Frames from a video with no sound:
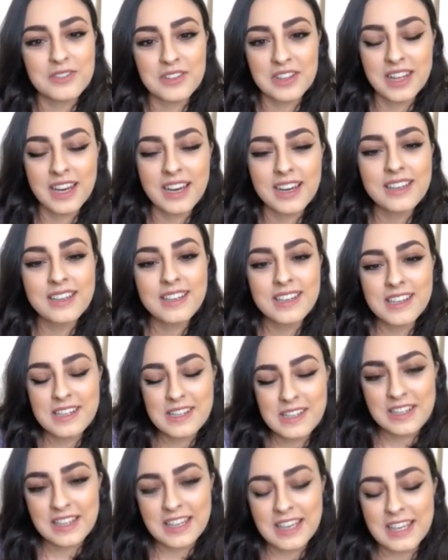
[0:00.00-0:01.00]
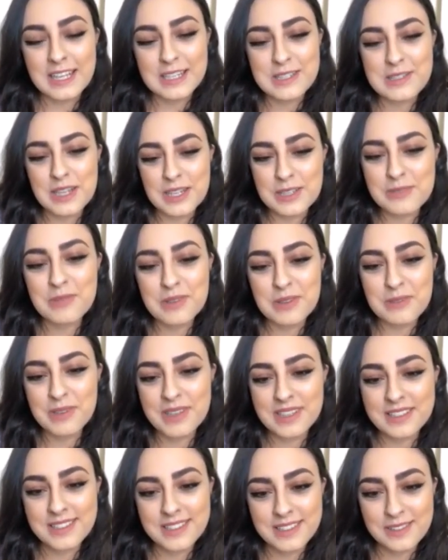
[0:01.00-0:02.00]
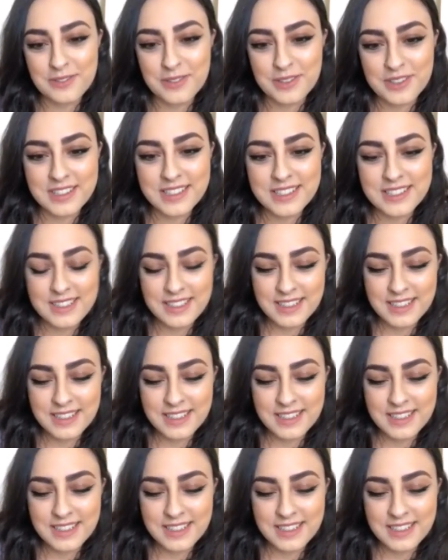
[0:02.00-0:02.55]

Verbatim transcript: that. Yeah, that's that's been the biggest difference.